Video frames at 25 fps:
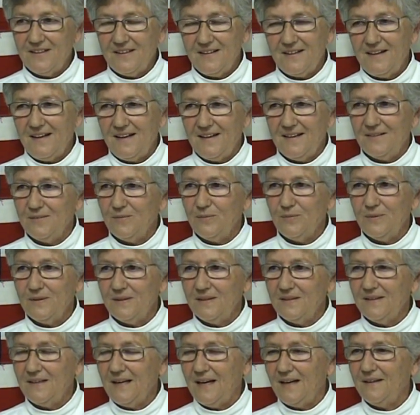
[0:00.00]
And then I
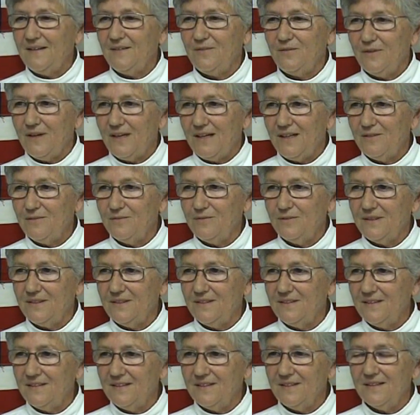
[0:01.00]
got involved
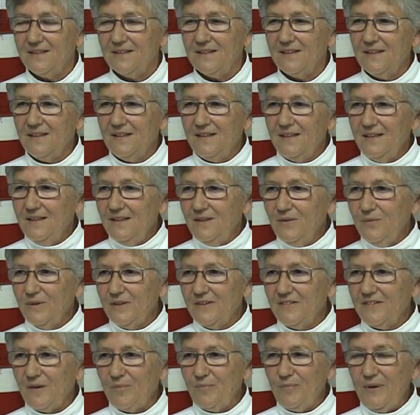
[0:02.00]
with the
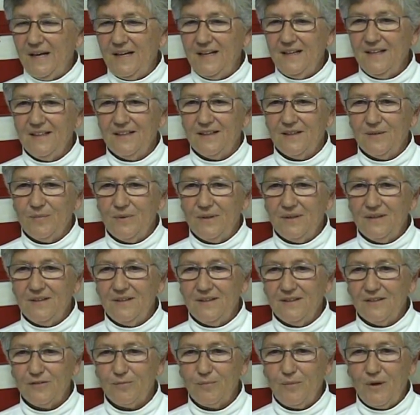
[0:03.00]
with somebody in a
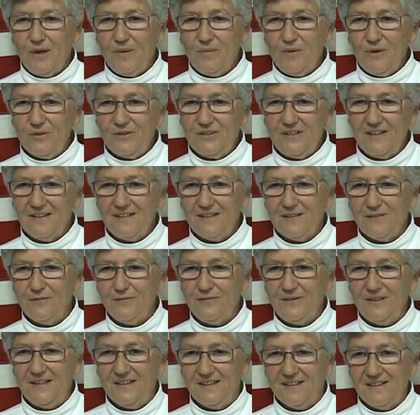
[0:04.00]
in a small motel in
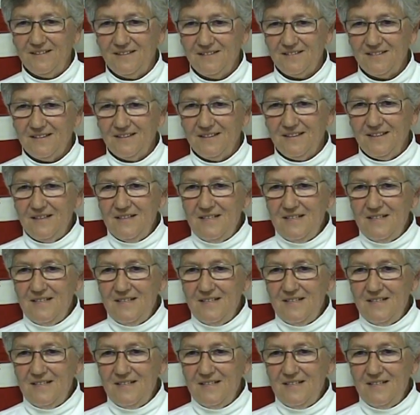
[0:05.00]
Phoenix.